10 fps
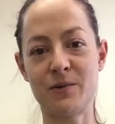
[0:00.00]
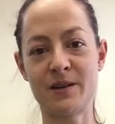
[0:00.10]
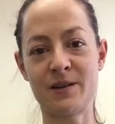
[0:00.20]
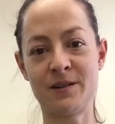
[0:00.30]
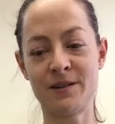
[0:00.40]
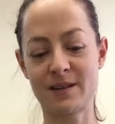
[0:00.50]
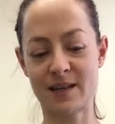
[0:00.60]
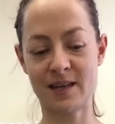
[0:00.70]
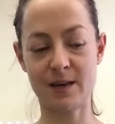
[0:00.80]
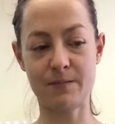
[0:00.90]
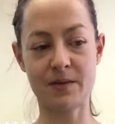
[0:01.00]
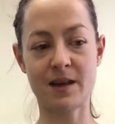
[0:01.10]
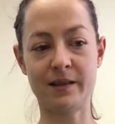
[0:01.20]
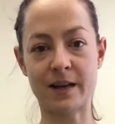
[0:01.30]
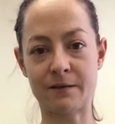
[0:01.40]
will keep
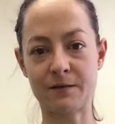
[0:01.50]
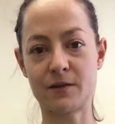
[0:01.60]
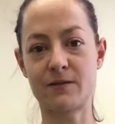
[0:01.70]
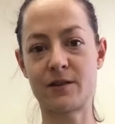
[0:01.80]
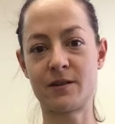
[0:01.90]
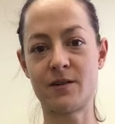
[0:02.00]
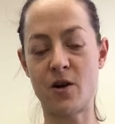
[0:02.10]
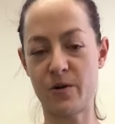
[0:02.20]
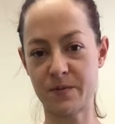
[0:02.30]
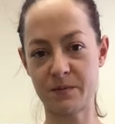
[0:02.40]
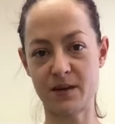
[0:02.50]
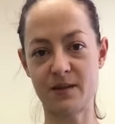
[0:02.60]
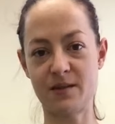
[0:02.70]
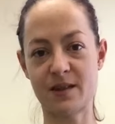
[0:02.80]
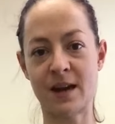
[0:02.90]
that leftover almond
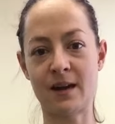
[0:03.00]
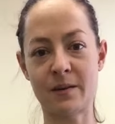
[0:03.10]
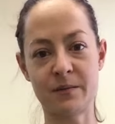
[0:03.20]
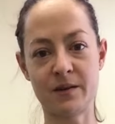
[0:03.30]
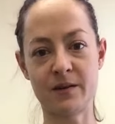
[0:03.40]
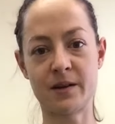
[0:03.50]
meal, or that nut meal,